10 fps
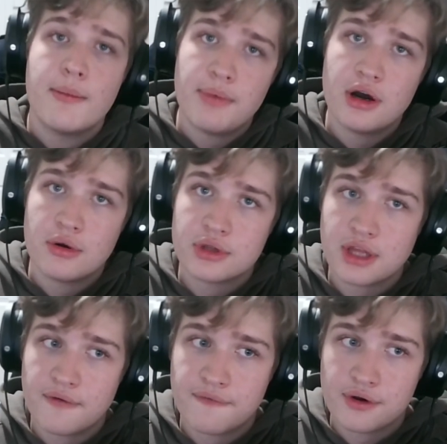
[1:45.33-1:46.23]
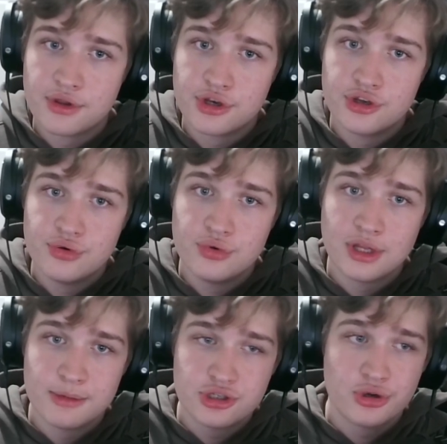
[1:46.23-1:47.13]
But without further ado,
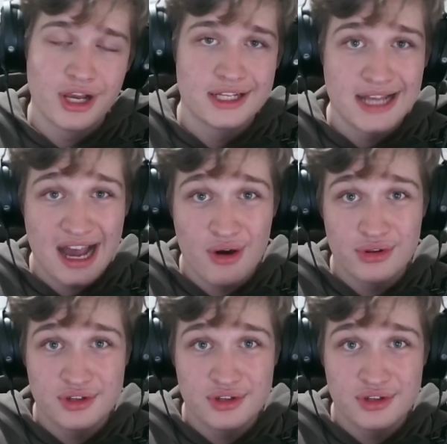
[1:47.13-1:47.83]
let me show you guys how